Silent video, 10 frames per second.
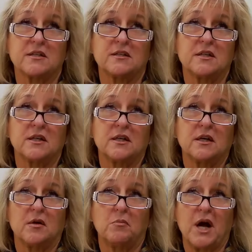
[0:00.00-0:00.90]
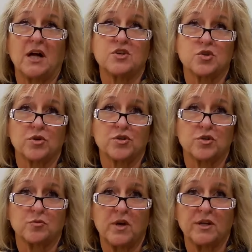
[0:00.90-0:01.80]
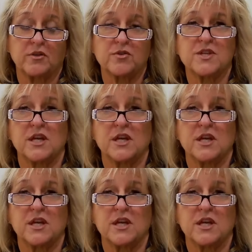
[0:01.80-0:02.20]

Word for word: Indian Rocks Beach Mayor Joanne Kennedy.